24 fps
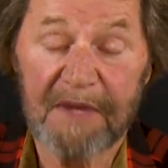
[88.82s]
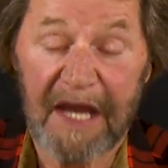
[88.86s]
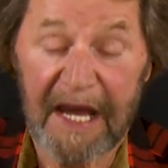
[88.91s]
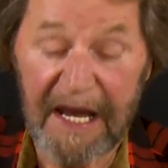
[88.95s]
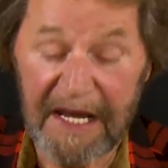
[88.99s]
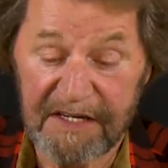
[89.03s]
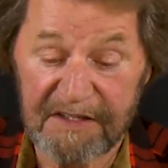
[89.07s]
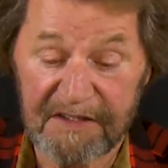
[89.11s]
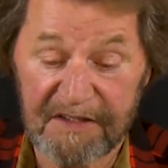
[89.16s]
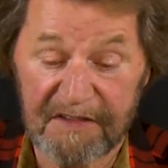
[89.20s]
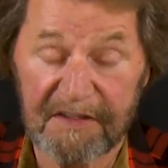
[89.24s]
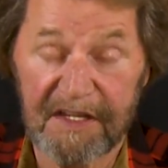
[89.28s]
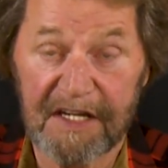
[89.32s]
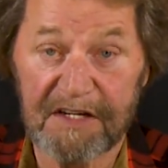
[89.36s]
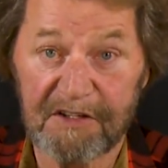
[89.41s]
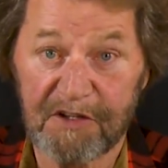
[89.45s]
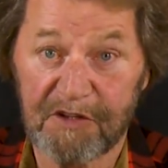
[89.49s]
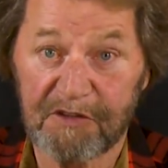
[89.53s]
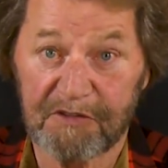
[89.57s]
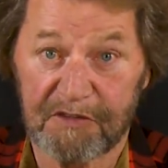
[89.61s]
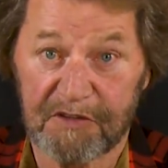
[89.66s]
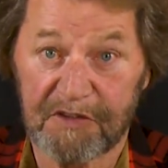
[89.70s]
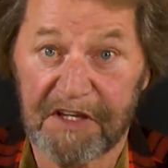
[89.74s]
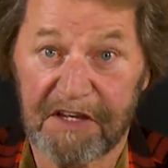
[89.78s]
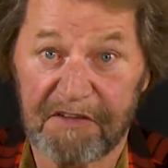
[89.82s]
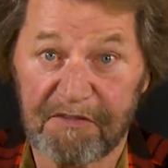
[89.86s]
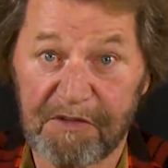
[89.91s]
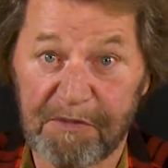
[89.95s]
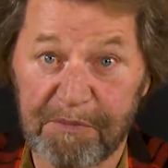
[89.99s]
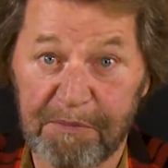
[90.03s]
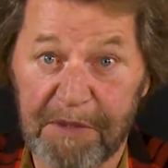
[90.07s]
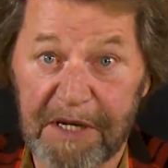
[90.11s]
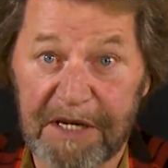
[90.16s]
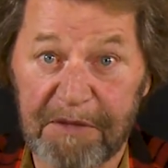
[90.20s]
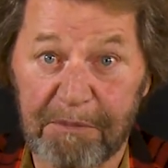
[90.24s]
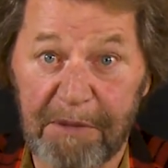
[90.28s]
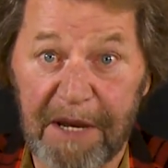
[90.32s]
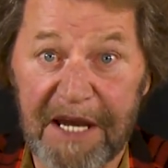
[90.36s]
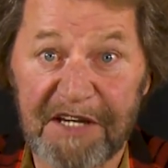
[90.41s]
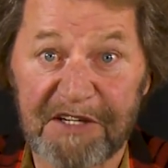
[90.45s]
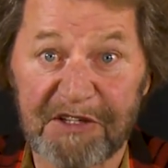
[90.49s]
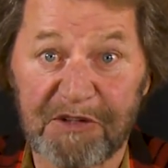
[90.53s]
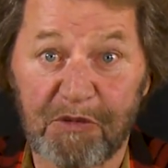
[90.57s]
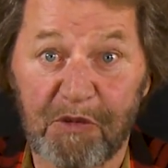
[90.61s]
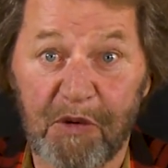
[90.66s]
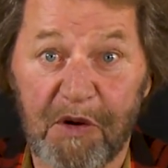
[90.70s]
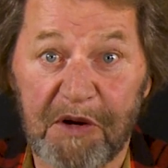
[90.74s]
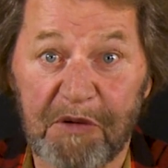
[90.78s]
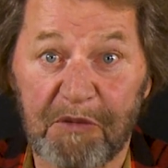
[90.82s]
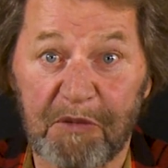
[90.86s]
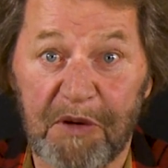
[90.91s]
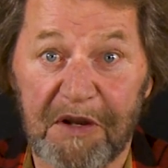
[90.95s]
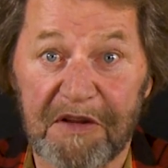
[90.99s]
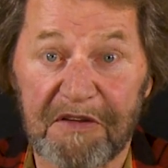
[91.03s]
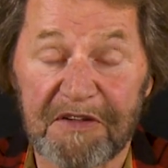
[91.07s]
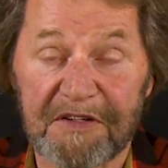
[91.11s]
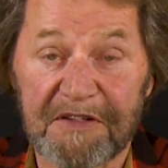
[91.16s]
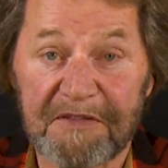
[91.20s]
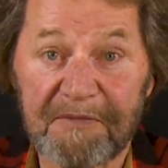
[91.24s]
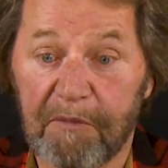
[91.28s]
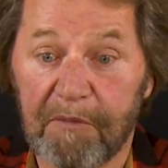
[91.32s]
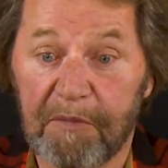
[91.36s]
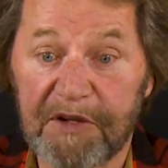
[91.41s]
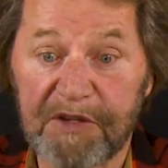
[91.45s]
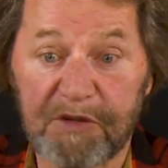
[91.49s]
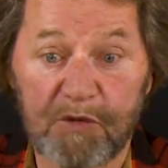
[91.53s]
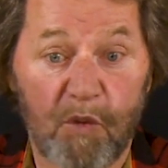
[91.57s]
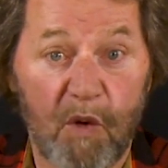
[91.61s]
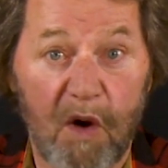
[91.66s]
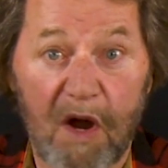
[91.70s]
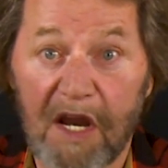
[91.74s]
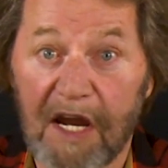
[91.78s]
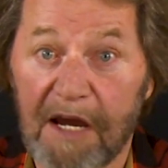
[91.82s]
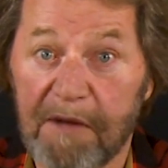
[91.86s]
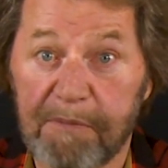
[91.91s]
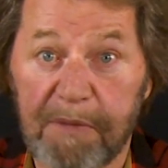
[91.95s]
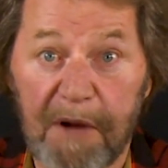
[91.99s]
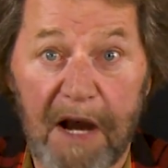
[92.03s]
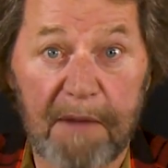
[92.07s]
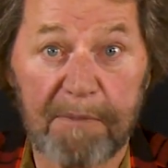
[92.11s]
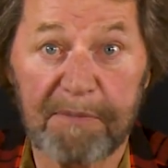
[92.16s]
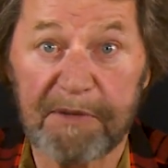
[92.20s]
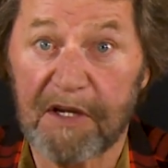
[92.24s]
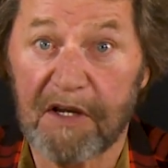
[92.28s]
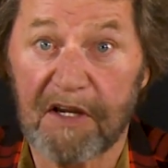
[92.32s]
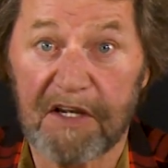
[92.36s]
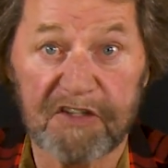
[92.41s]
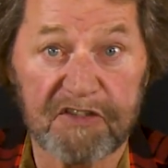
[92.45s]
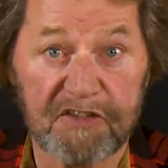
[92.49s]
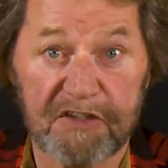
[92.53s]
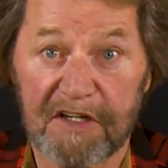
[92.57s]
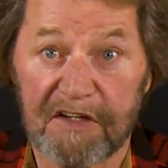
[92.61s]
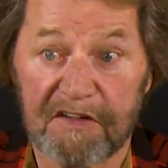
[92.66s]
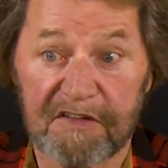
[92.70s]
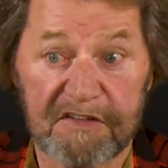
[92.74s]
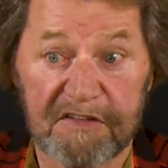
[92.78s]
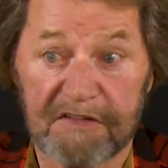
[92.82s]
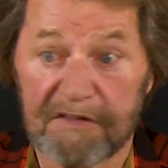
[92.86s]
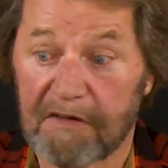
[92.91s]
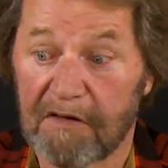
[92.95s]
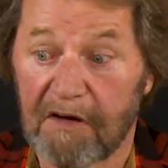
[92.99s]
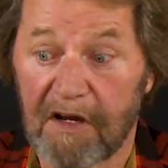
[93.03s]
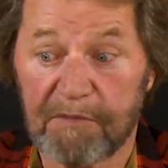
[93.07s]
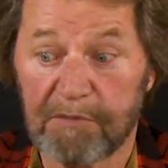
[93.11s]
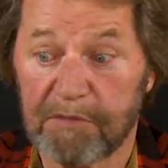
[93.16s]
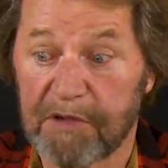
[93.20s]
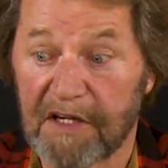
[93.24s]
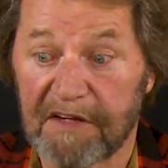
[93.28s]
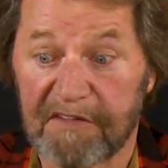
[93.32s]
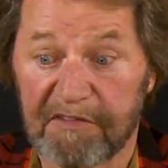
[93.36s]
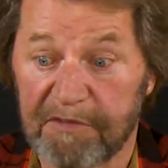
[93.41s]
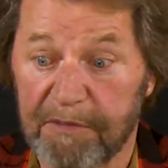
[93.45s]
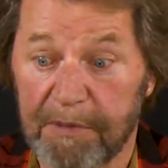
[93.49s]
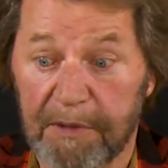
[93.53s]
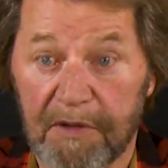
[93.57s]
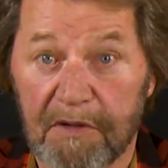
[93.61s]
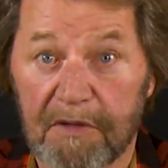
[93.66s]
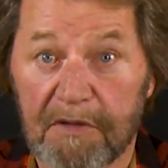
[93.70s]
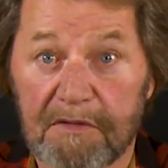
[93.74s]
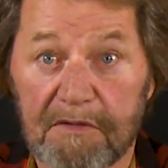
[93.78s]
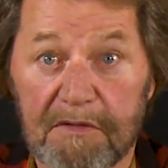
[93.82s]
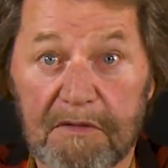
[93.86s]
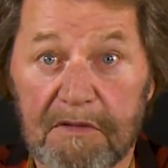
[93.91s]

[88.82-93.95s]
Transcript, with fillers: And then you give them big bait to work with. But the walleye population is unbelievable.